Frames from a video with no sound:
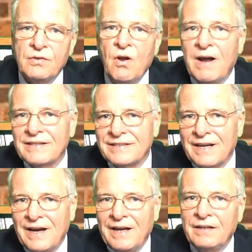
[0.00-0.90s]
not
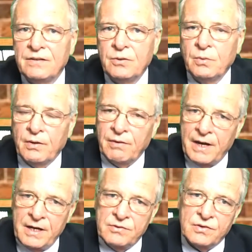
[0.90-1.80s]
assigned to other
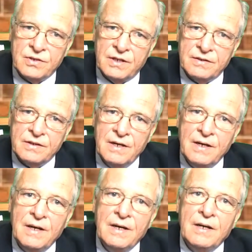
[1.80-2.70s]
agencies.
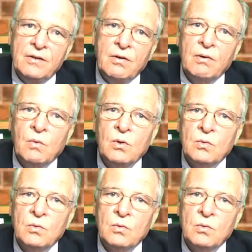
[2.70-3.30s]
During World